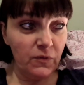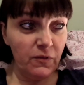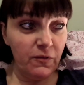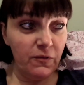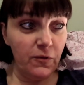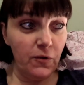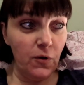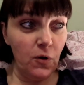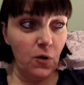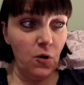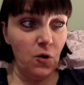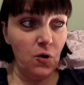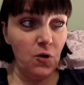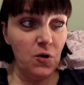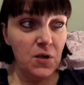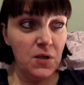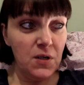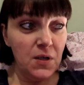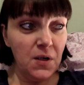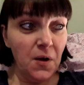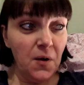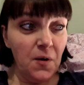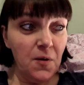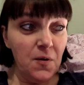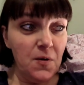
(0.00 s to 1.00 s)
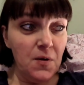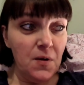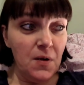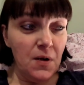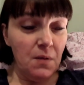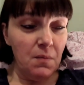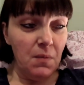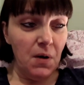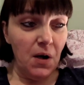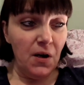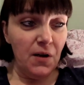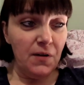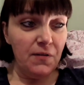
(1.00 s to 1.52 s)
for
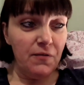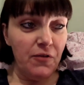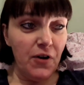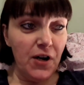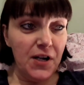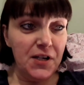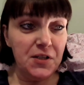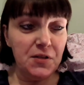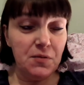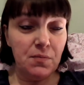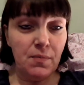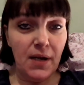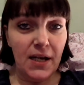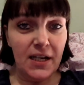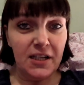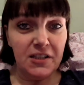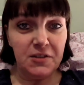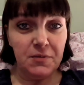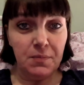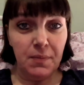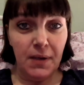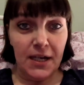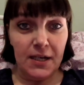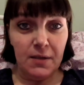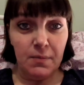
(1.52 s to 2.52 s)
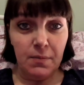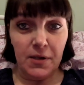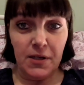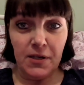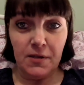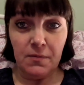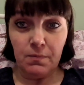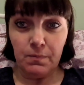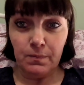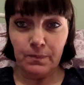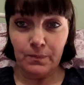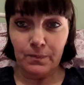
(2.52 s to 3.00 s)
my friend Meg's baby.